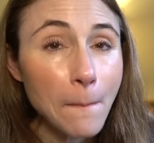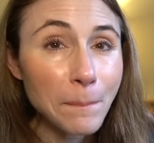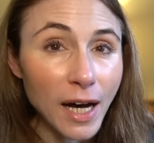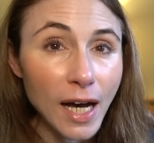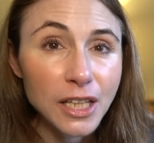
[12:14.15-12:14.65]

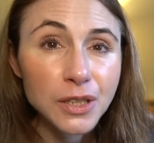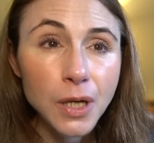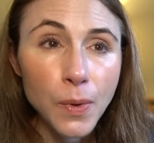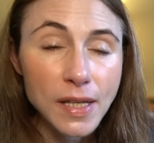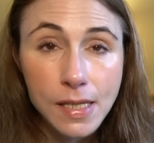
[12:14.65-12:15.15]
but you
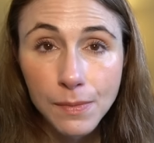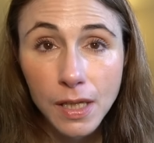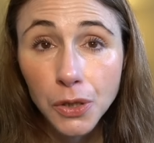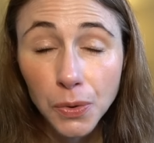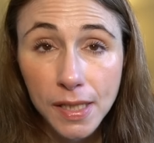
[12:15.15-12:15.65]
don't want
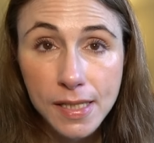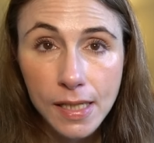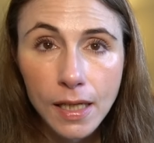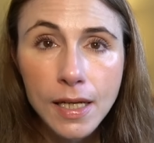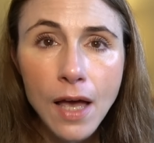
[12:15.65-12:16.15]
something
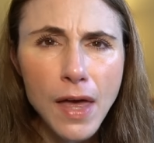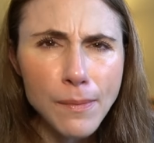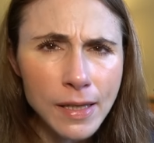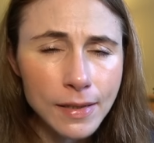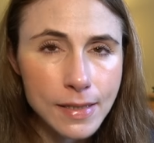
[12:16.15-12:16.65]
greasy. Now that
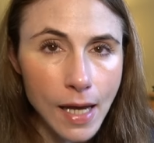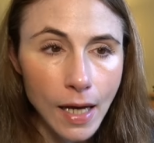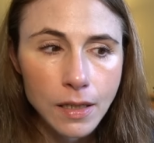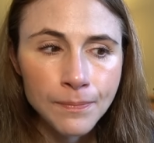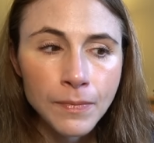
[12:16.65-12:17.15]
being
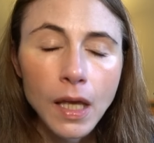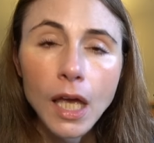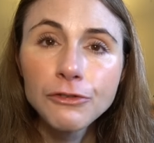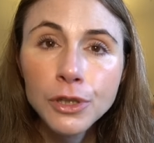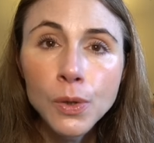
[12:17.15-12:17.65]
said,
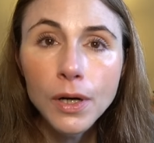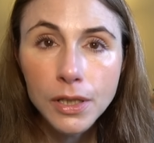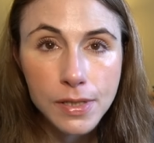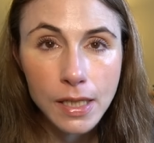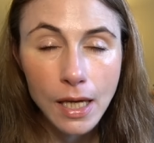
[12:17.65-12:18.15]
if you are
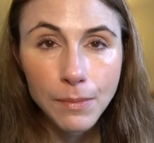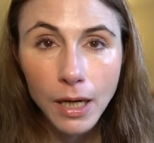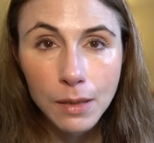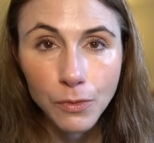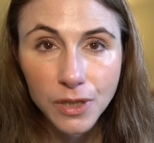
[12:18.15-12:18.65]
using a
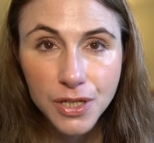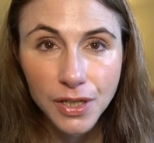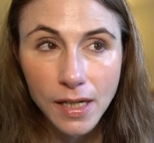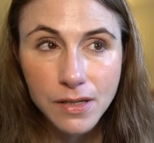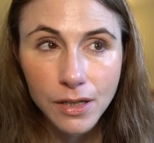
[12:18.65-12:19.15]
body
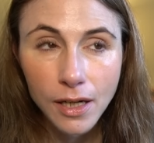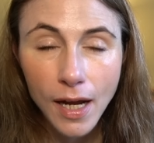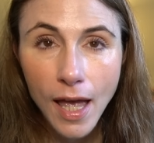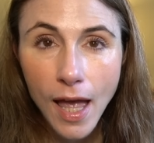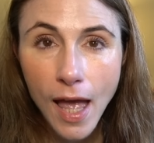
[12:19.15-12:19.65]
moisturizer
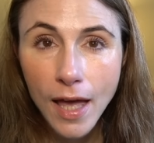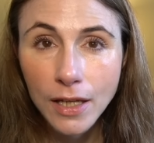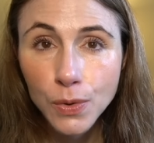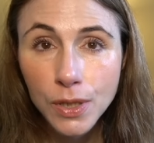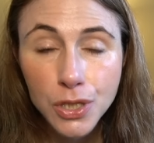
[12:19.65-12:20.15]

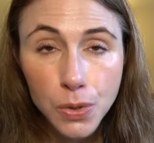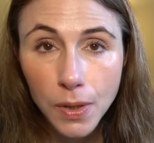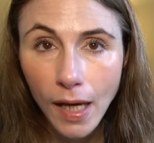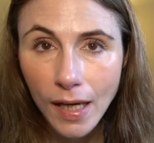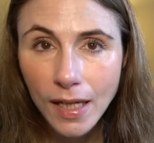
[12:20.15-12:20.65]
and you
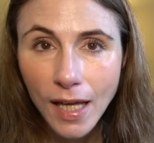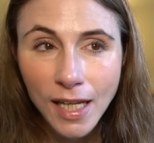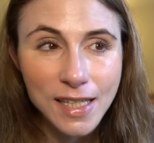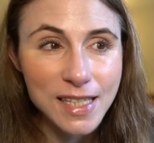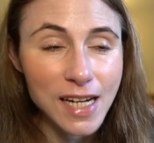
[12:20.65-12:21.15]
enjoy it and
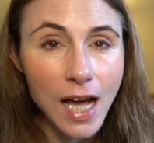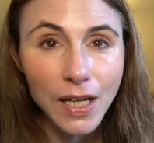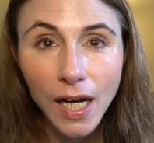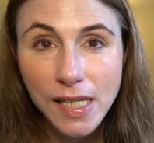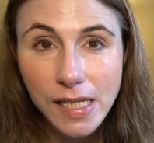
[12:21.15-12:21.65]
it's
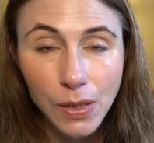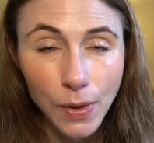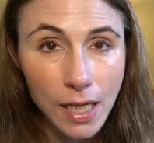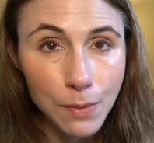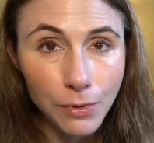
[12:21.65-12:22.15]
not causing you
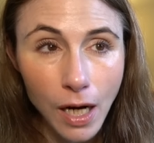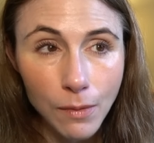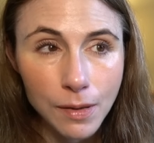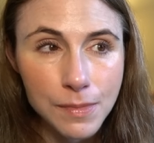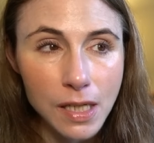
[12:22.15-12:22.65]
any
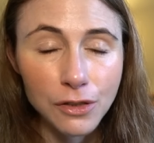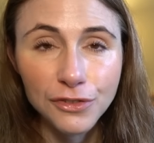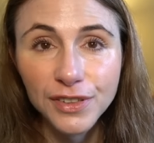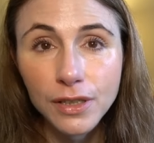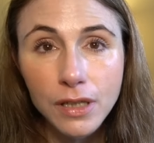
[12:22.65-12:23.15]
problems and you
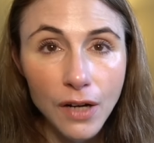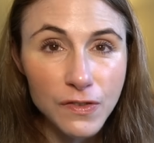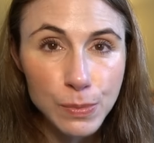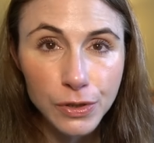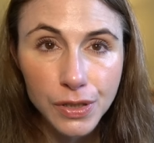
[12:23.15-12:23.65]
feel
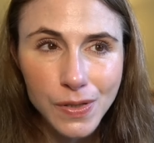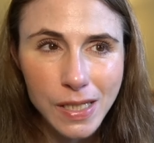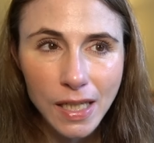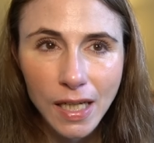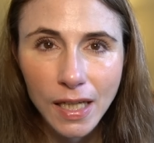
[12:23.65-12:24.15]
comfortable
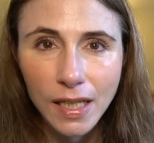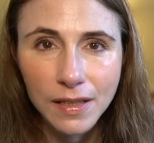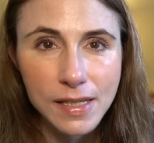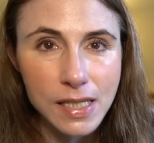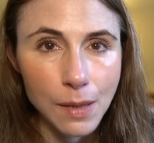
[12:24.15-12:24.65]
using it
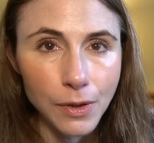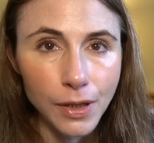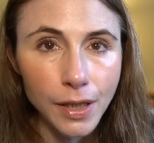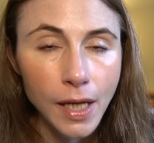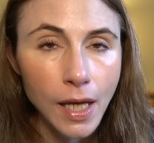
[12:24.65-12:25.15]
in the
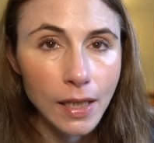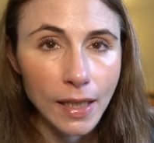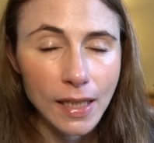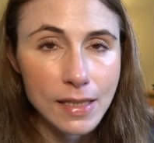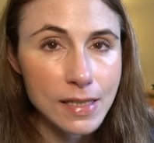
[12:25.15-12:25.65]
summer,
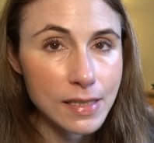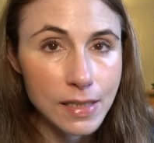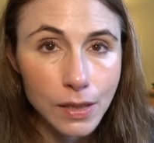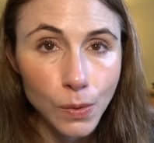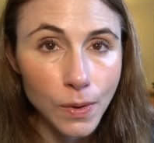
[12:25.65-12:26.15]
like it's
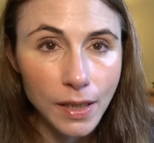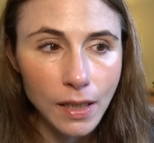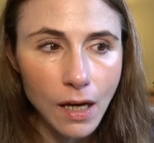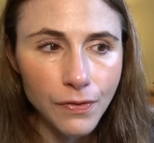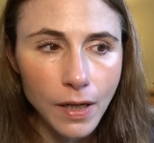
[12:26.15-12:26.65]
still
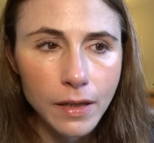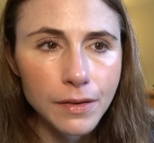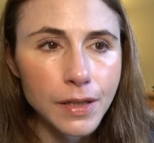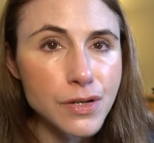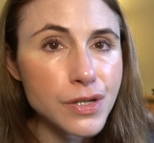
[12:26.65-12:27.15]
working out
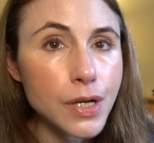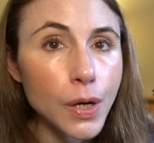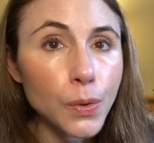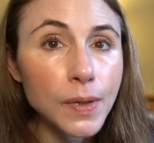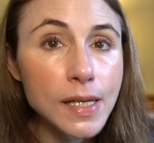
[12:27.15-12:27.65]
fine, there's
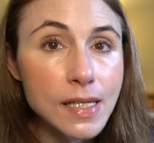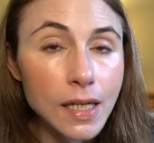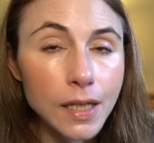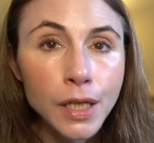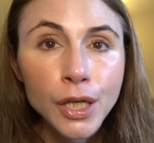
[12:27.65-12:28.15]
no
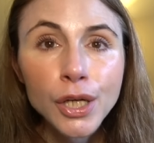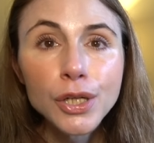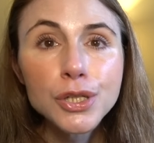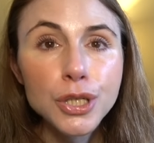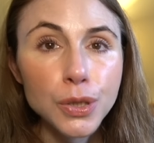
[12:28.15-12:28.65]
reason
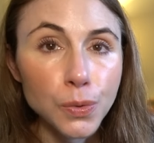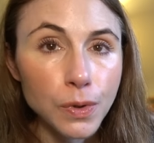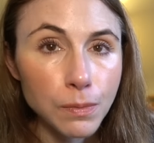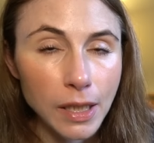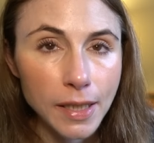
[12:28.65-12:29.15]
to
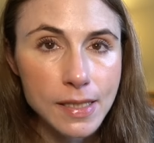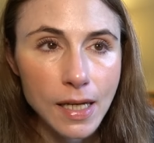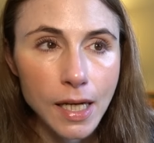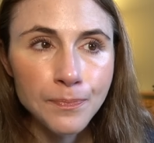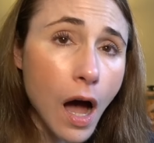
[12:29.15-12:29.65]
replace
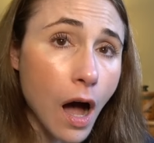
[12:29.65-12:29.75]
it.